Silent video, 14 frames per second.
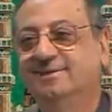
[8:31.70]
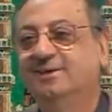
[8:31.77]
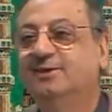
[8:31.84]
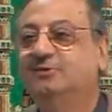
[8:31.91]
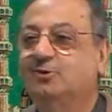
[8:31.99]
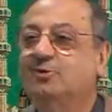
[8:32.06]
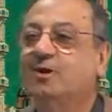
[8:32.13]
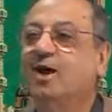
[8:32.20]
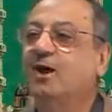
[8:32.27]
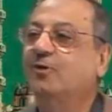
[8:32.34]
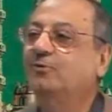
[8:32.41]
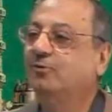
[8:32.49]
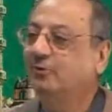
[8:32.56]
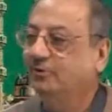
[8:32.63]
So now
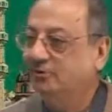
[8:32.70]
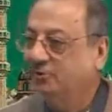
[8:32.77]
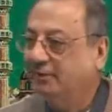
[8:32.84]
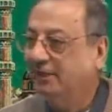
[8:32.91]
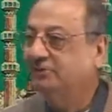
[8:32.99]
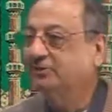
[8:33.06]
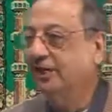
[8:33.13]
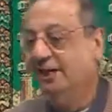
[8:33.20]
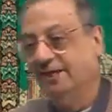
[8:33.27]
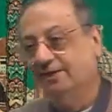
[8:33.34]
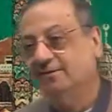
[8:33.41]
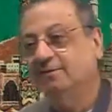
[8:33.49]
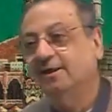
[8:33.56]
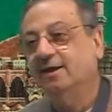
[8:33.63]
you can say
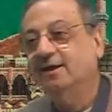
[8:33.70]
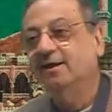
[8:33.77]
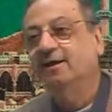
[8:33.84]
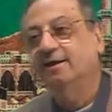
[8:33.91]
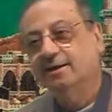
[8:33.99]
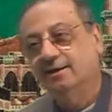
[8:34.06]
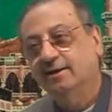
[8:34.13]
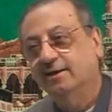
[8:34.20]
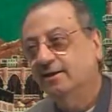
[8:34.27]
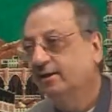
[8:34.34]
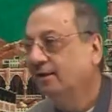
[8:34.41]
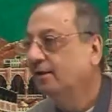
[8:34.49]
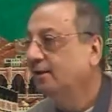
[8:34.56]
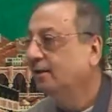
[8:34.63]
inda
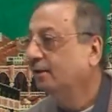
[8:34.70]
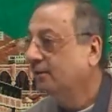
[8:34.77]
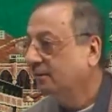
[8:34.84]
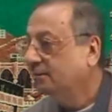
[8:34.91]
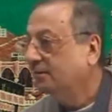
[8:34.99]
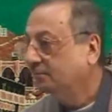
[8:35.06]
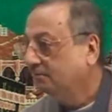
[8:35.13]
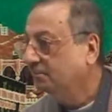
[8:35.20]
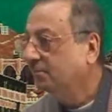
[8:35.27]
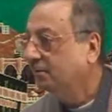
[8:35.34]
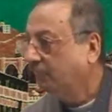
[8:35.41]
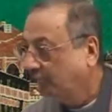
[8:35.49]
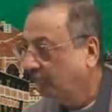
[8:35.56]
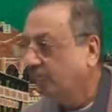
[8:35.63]

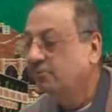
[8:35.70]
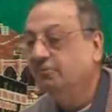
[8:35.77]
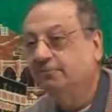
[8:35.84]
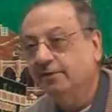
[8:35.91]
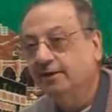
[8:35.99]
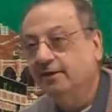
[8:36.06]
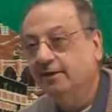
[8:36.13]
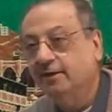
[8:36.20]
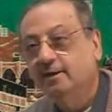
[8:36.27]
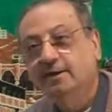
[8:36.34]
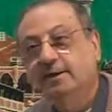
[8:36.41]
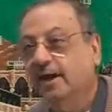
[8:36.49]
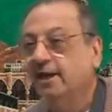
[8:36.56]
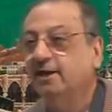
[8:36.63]
mafulun fihi.
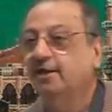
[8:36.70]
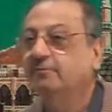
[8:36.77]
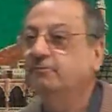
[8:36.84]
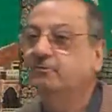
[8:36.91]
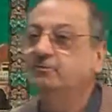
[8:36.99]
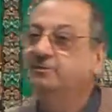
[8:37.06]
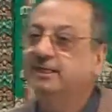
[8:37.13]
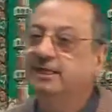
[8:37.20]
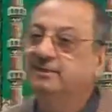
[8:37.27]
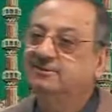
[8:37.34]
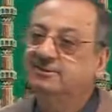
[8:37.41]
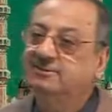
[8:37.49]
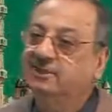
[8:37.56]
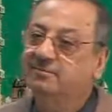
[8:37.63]
And if you said,
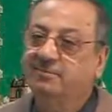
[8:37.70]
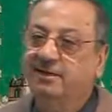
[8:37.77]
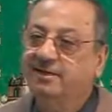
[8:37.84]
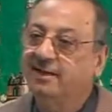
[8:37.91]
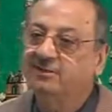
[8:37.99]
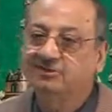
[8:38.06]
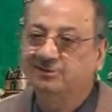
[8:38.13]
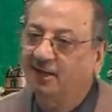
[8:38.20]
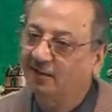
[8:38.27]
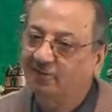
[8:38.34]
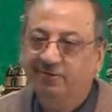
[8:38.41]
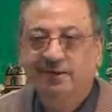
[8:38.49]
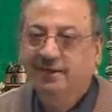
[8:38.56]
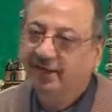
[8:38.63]
Sister Maina, zarf,
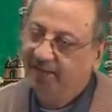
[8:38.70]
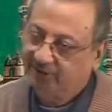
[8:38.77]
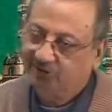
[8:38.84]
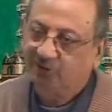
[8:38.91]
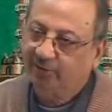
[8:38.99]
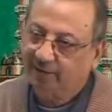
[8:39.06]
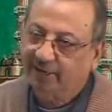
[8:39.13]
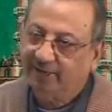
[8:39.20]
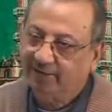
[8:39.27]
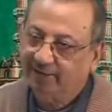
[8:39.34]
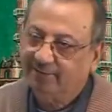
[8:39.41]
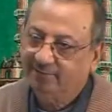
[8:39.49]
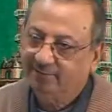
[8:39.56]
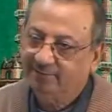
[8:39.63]
it's okay.
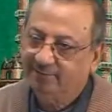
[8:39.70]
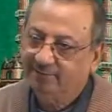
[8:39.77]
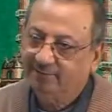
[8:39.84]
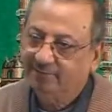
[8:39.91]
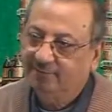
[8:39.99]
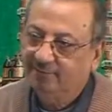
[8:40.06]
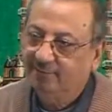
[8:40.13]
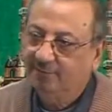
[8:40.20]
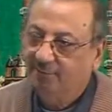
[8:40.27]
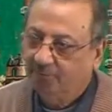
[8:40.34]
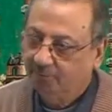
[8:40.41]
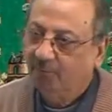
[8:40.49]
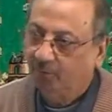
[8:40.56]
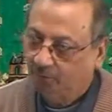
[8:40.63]

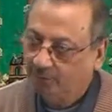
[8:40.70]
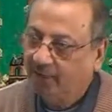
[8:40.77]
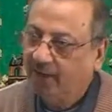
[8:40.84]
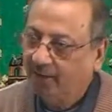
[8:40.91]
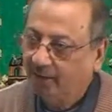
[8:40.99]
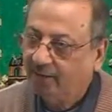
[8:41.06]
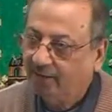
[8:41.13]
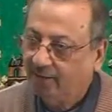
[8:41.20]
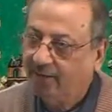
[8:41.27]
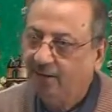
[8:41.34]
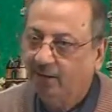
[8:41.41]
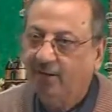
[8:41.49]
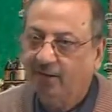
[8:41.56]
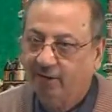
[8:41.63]
Both are
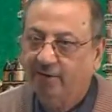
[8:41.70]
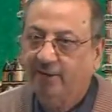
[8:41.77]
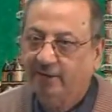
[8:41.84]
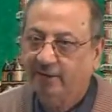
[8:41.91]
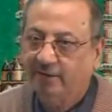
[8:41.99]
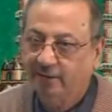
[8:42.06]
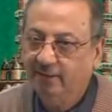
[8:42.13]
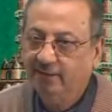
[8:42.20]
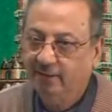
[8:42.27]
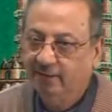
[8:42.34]
alright. Huh?